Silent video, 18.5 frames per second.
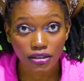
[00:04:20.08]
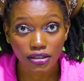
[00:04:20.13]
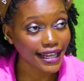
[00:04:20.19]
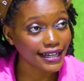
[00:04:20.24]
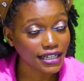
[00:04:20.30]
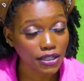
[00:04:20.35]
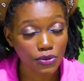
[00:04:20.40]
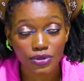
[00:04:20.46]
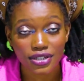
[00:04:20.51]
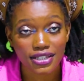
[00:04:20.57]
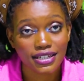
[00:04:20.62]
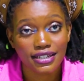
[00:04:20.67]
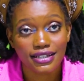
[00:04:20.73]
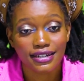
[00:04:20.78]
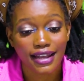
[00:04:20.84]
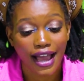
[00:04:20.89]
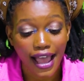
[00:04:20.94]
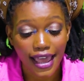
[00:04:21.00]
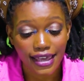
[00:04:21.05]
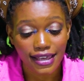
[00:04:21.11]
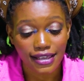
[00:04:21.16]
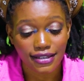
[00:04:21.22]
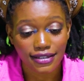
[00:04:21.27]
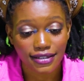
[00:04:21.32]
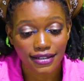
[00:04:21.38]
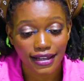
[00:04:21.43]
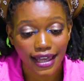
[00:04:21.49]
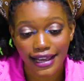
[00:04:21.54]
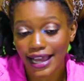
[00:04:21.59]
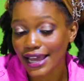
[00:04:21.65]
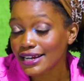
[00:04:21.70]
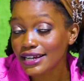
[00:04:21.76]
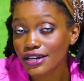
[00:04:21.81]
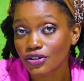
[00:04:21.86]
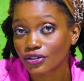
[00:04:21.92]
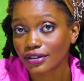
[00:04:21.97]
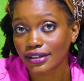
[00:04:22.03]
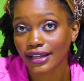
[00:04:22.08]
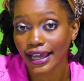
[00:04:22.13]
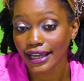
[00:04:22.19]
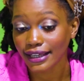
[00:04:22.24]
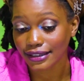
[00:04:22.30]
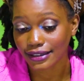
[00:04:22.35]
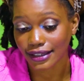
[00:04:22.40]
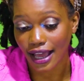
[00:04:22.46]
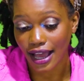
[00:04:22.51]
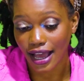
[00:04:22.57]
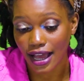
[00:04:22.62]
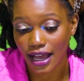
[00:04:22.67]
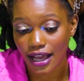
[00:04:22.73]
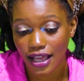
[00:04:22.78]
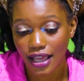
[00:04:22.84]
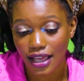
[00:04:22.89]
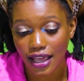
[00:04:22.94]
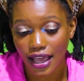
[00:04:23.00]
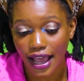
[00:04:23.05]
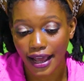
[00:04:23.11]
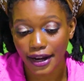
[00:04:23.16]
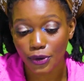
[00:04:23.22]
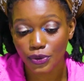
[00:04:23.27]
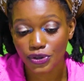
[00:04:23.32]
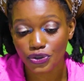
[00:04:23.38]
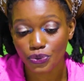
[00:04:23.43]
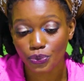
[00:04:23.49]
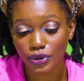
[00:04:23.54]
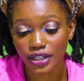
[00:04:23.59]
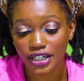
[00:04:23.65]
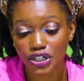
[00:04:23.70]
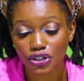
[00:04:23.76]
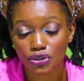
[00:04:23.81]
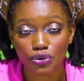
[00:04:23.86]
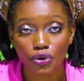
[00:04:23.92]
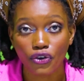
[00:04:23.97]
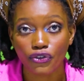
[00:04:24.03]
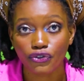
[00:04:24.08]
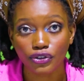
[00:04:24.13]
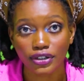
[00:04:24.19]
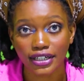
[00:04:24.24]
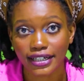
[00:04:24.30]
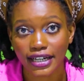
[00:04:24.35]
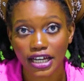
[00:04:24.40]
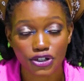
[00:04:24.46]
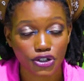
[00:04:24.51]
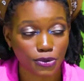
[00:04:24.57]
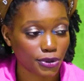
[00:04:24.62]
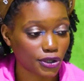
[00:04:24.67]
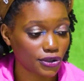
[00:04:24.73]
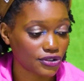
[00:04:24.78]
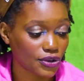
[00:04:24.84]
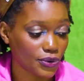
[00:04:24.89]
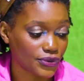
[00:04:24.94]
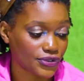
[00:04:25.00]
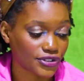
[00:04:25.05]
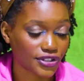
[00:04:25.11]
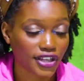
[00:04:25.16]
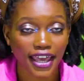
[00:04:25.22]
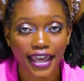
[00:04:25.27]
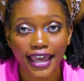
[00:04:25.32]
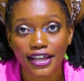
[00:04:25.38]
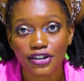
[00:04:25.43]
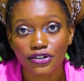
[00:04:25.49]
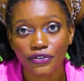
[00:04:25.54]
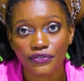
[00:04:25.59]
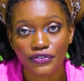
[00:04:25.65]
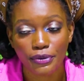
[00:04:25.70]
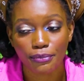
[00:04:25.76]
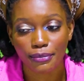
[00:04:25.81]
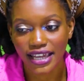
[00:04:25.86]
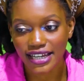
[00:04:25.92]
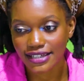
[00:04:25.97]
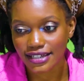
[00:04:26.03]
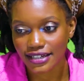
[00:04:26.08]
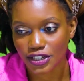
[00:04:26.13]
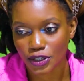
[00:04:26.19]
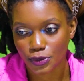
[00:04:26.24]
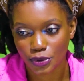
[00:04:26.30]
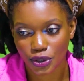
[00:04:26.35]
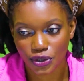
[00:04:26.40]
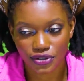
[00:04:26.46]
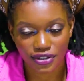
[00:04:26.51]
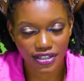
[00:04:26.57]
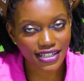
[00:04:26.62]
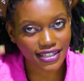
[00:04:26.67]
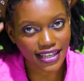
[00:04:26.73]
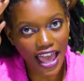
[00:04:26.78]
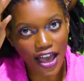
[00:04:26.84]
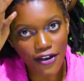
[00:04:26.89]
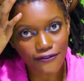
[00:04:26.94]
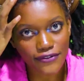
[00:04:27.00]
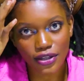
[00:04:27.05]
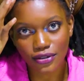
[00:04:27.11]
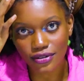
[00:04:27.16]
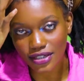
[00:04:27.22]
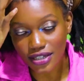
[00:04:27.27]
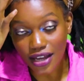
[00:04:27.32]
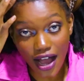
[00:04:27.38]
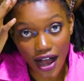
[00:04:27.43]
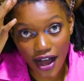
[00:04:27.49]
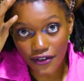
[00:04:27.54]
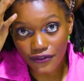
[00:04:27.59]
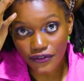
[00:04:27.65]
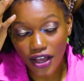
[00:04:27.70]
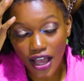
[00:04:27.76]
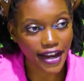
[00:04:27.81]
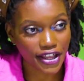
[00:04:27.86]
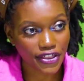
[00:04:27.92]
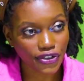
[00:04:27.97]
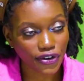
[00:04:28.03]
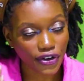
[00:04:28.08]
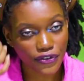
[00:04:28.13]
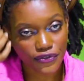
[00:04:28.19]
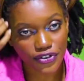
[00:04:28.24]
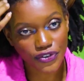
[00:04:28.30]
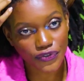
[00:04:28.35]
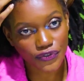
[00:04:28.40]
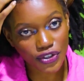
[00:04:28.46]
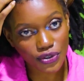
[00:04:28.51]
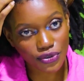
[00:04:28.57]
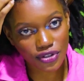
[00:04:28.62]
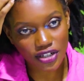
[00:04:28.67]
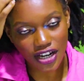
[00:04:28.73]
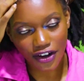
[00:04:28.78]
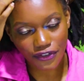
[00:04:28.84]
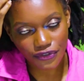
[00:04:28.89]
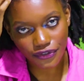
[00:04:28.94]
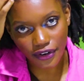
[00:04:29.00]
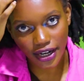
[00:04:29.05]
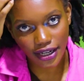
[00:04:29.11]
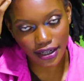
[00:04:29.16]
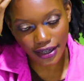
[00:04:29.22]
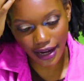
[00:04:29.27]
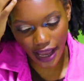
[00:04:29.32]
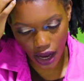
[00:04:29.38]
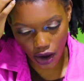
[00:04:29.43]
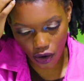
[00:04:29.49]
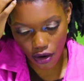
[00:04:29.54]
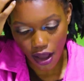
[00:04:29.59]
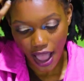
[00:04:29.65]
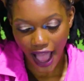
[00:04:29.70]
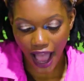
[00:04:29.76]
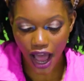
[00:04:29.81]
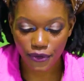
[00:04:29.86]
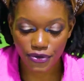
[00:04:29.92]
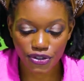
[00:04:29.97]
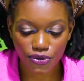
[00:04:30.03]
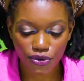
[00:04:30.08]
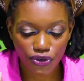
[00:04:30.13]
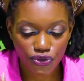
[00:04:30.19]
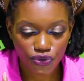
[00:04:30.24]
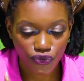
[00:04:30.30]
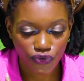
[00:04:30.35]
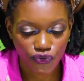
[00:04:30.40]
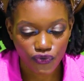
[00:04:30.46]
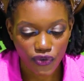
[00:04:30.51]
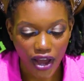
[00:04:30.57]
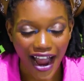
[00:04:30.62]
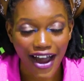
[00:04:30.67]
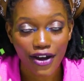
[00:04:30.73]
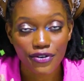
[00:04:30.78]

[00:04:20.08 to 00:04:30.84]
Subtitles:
And it wasn't nice. Like, I did not like that. And I wasn't willing to go fully natural because I was scared of the maintenance, because this hair felt tough. And I thought, if it feels tough right now, how is it